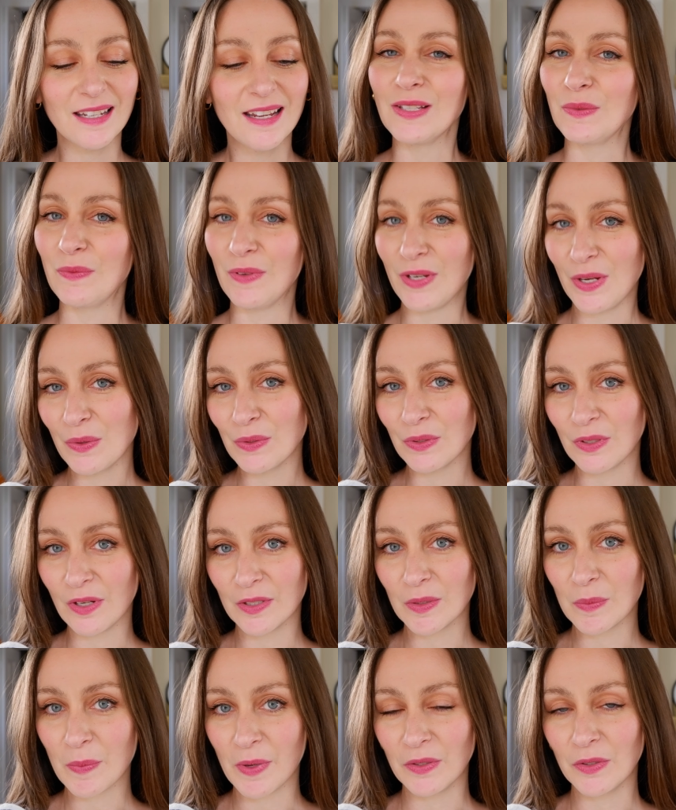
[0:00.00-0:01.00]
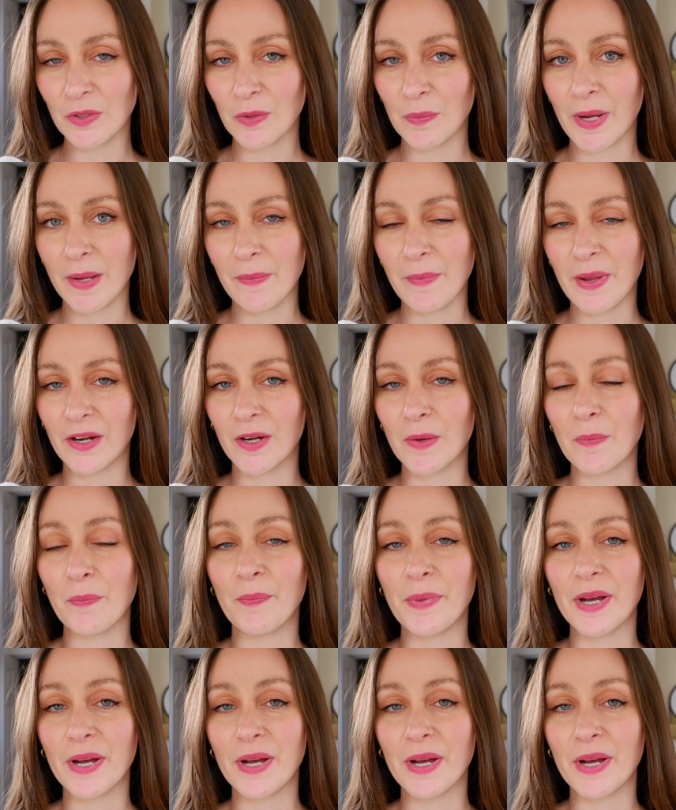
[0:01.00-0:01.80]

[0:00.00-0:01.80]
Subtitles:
This video is not sponsored by Merit,